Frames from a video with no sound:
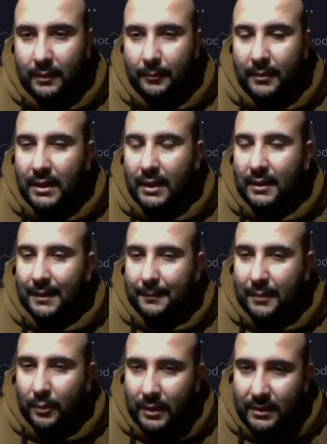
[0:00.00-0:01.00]
meaning
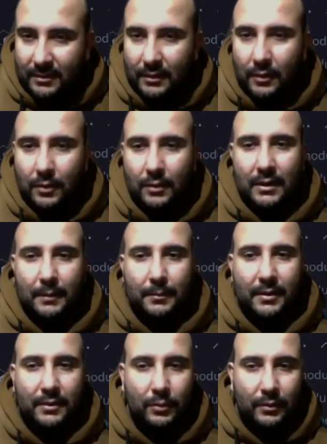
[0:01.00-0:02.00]
number one is log,
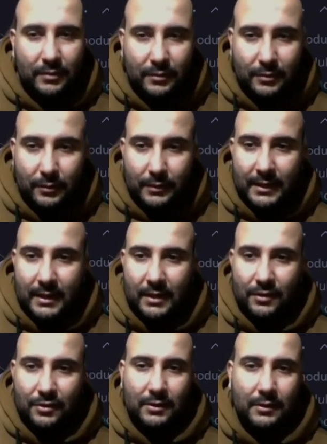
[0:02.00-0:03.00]
number two is
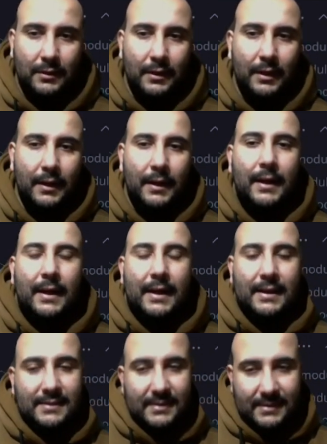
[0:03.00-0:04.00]
authentication,
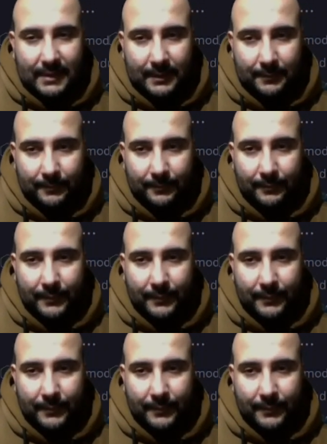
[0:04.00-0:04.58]
and the same.